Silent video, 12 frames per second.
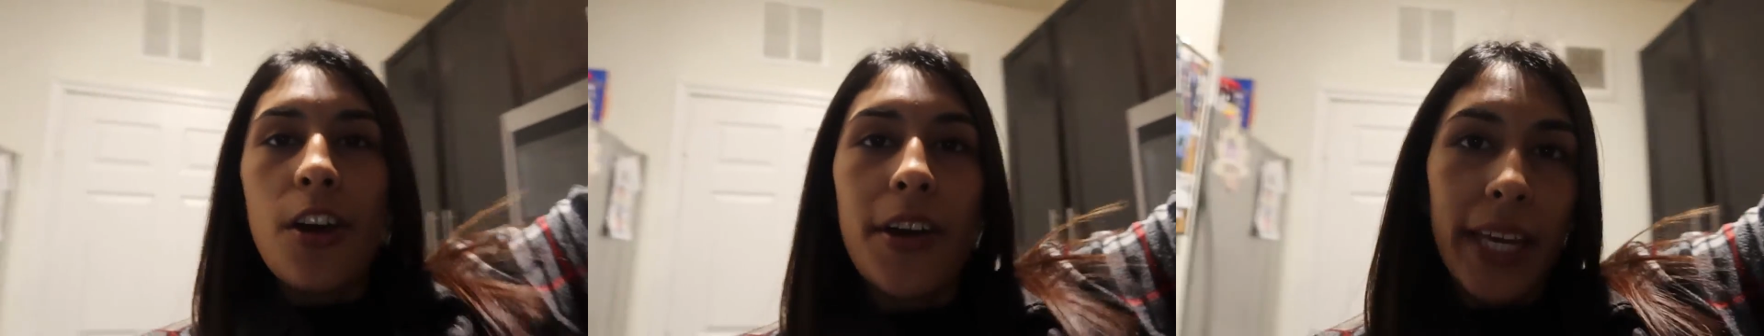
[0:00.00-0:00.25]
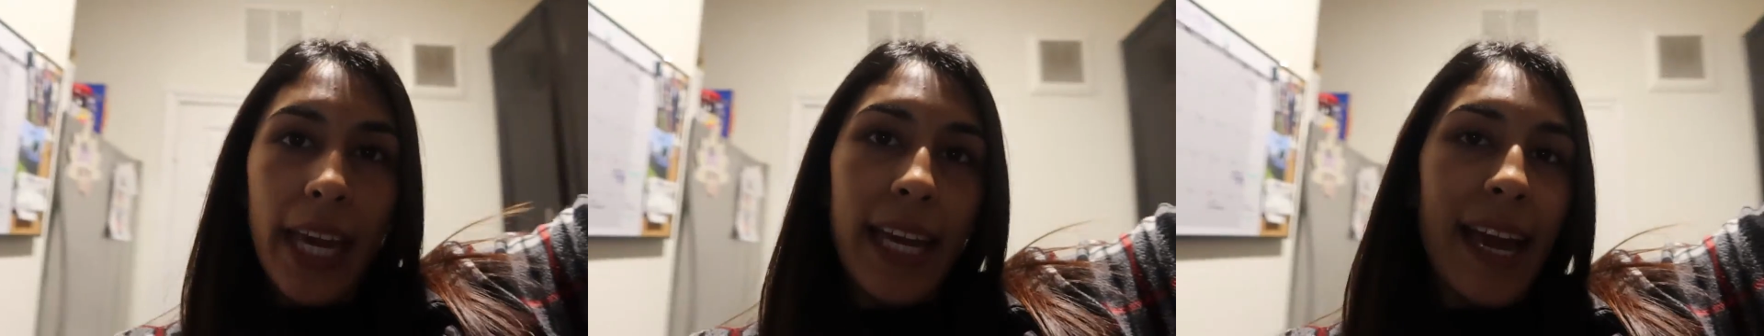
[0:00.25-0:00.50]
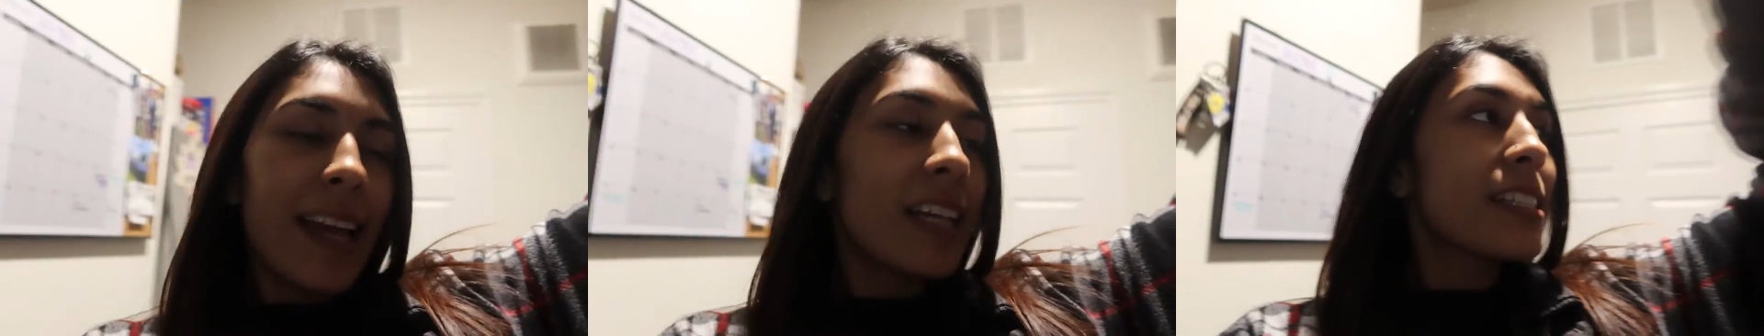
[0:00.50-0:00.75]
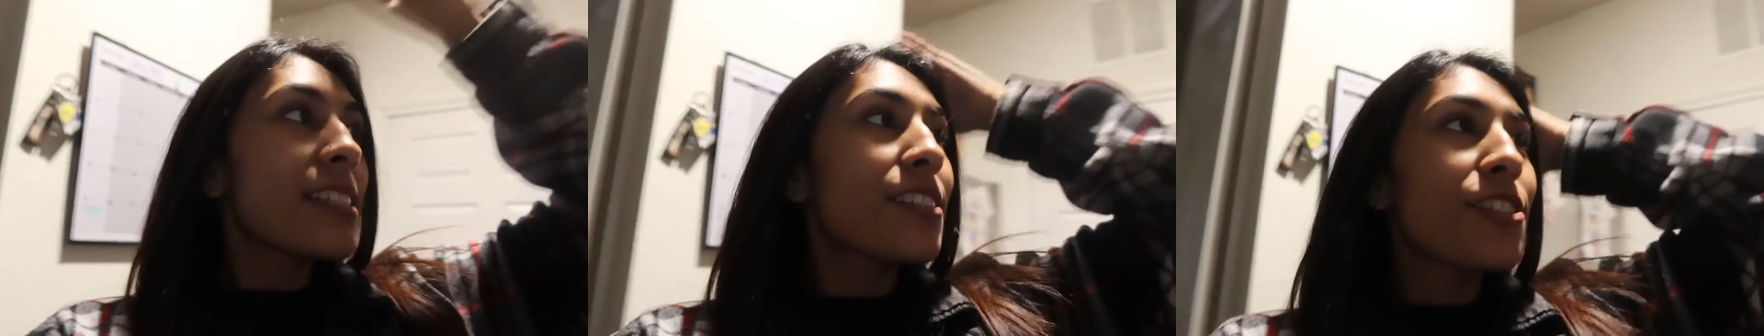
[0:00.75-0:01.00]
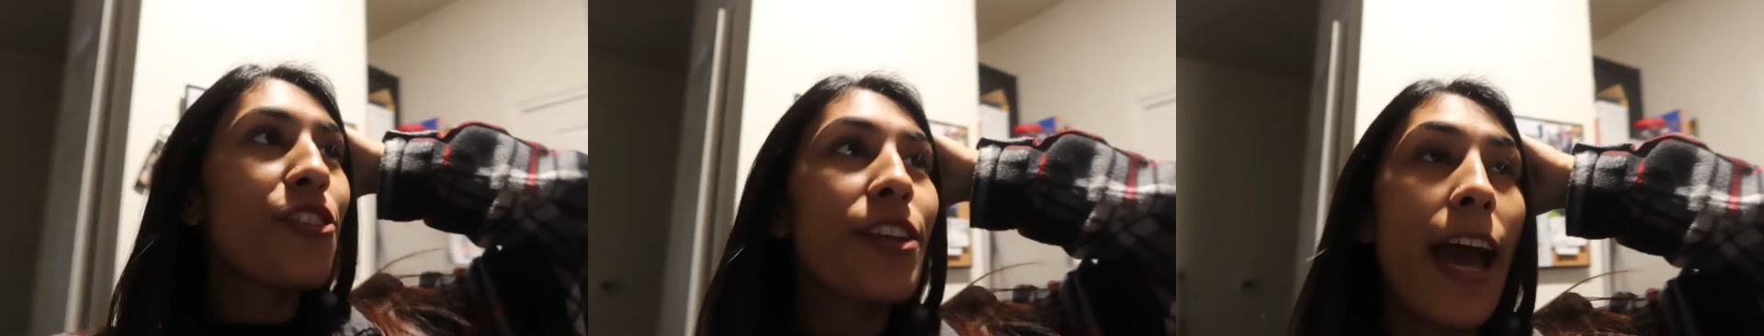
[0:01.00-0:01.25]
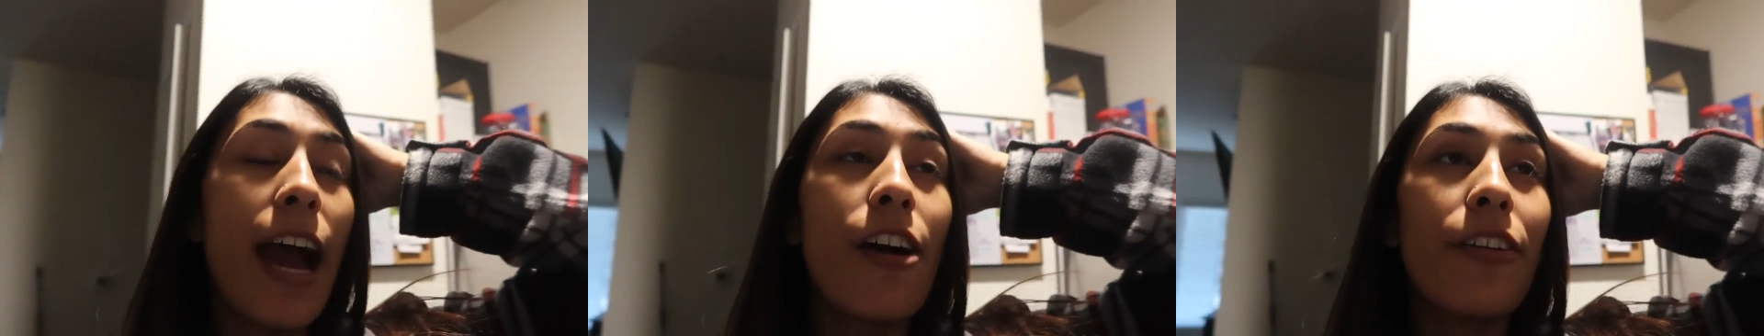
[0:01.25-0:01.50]
Okay guys, so
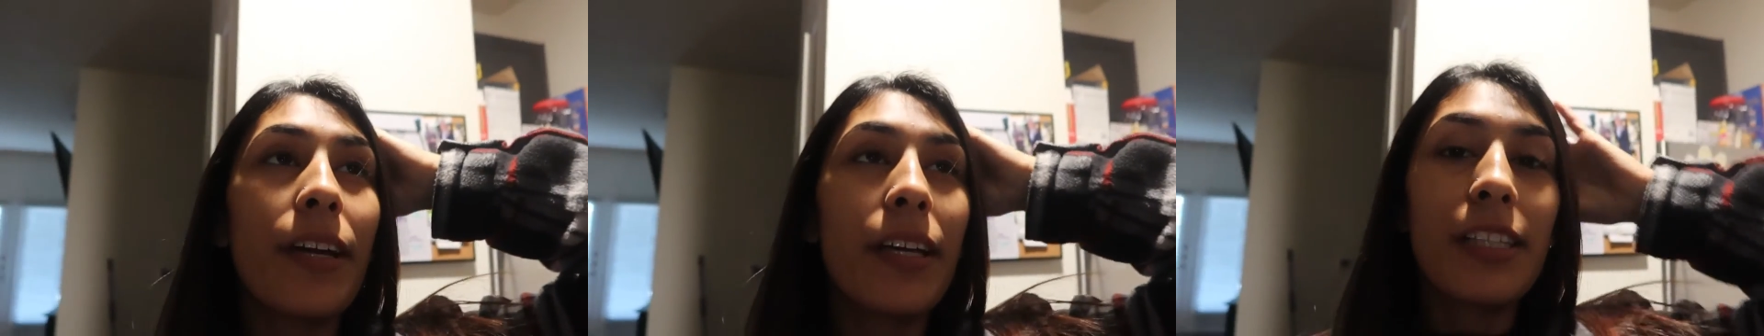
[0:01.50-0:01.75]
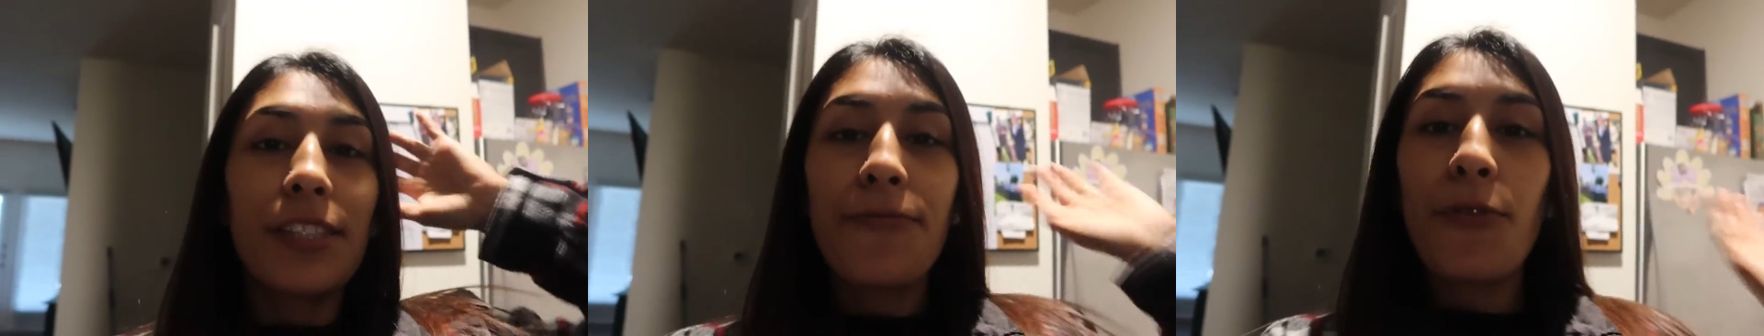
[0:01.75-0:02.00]
now it is